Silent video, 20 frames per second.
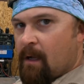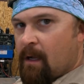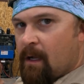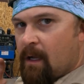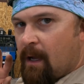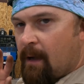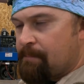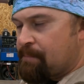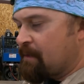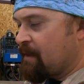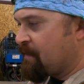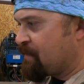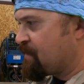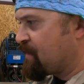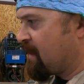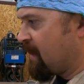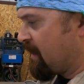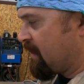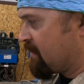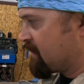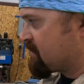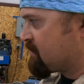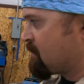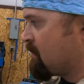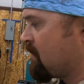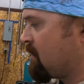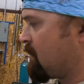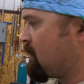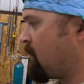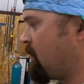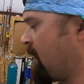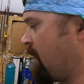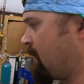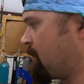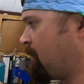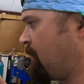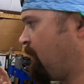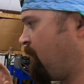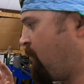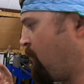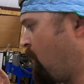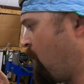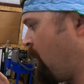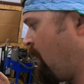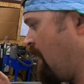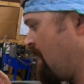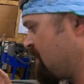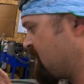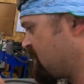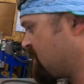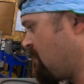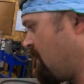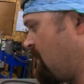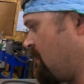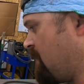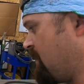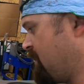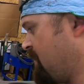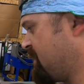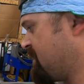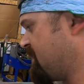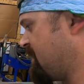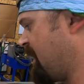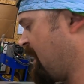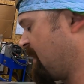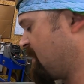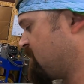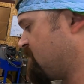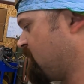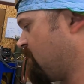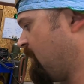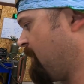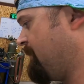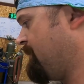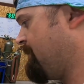Couple of things real quick before I start on this next one.